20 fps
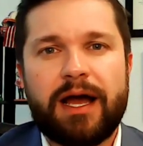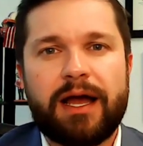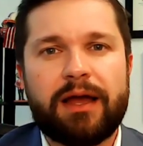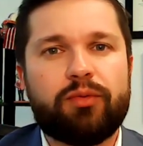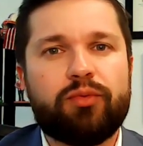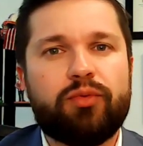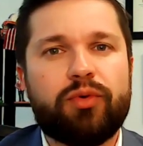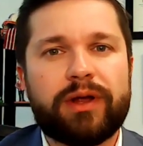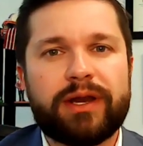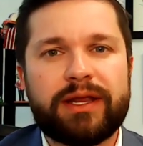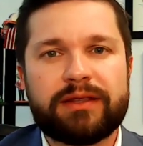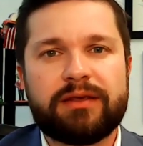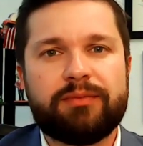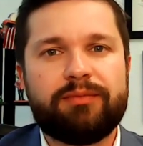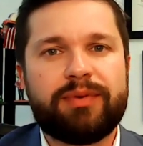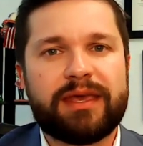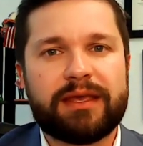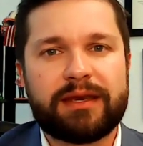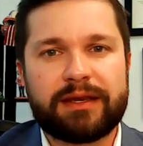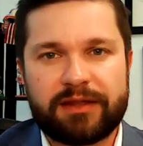I want it
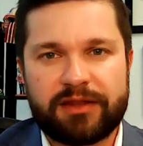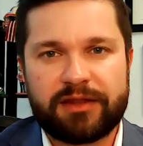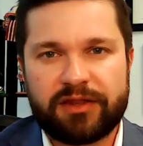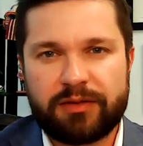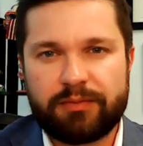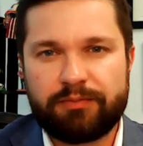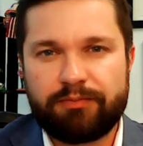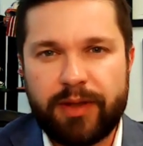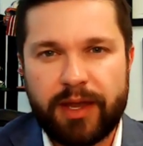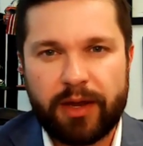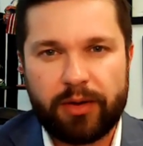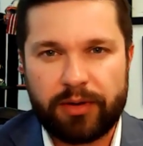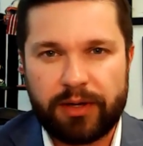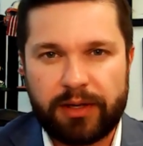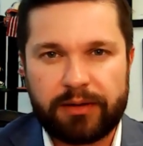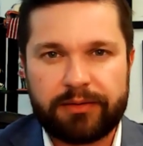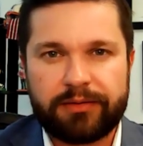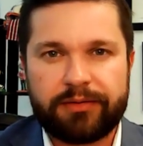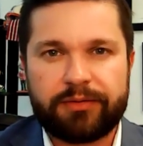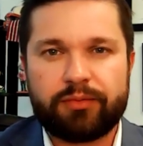to be an
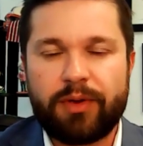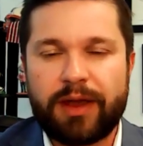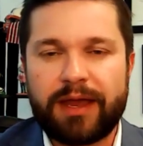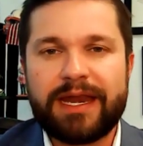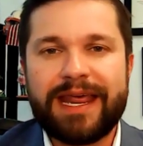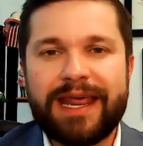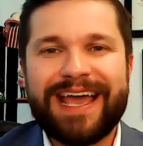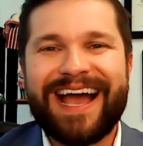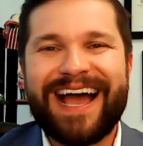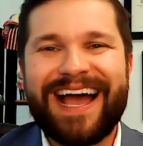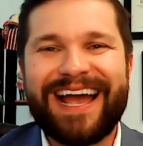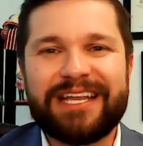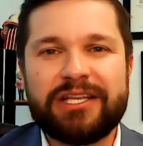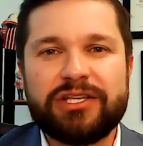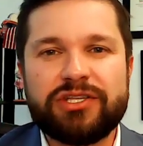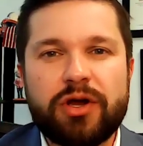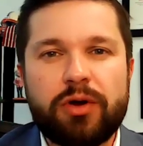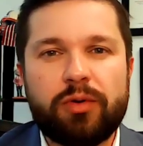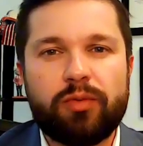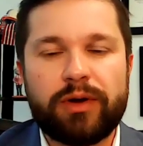experience, right?
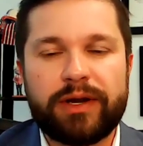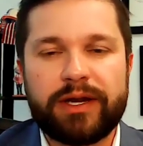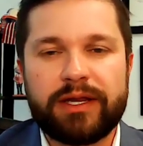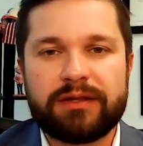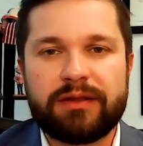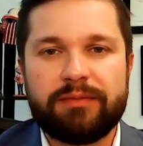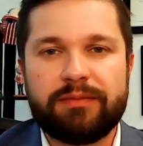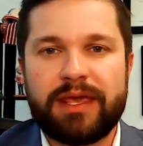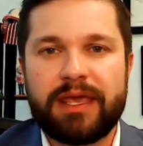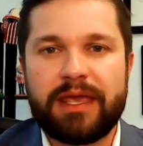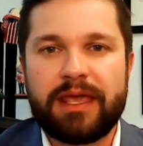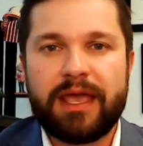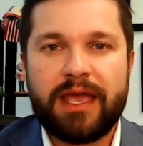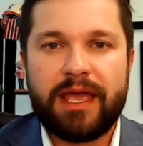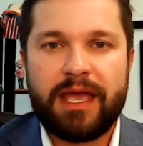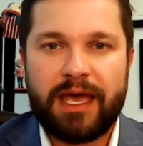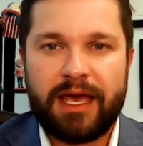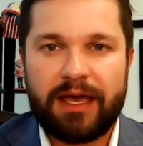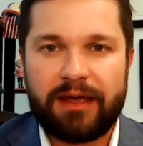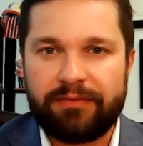I don't want it to be
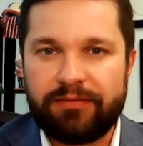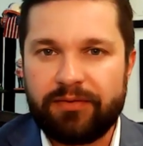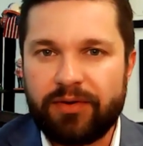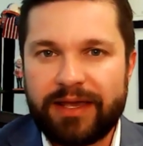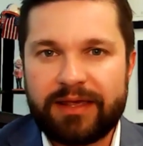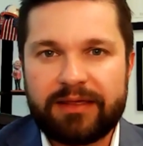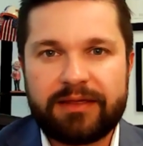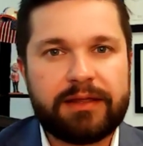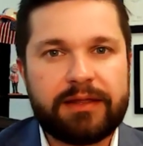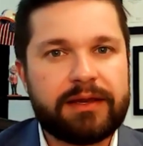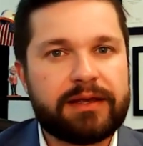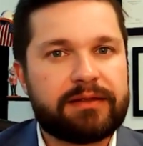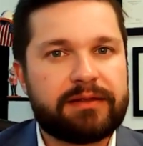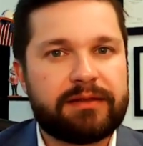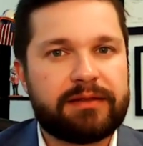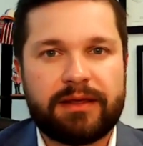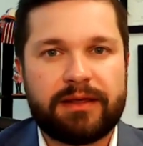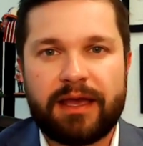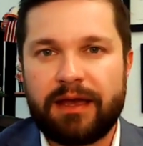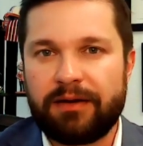out of
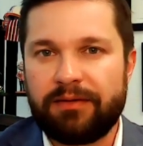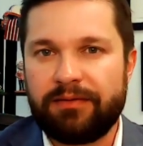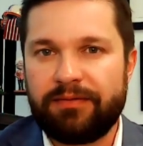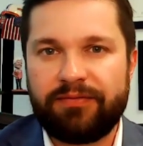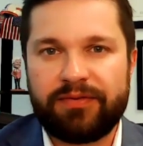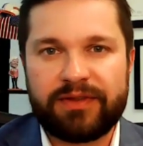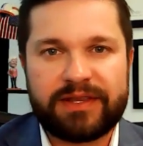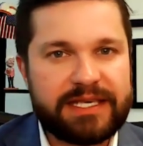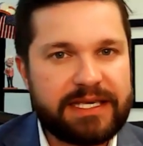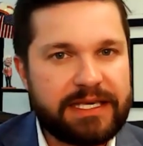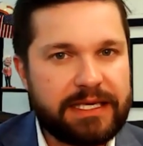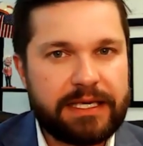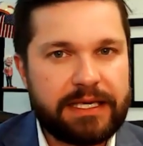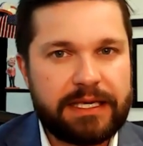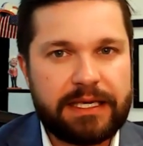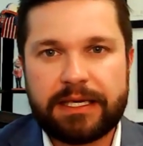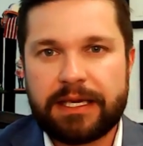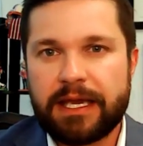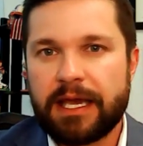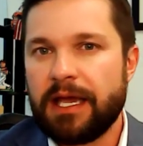laziness, out of
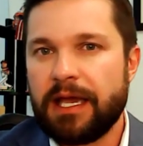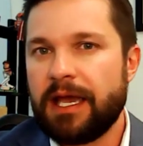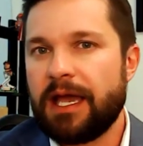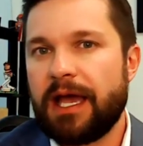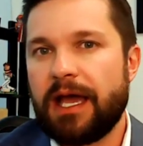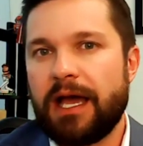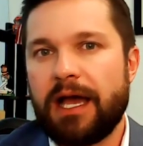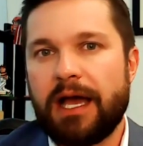fatigue,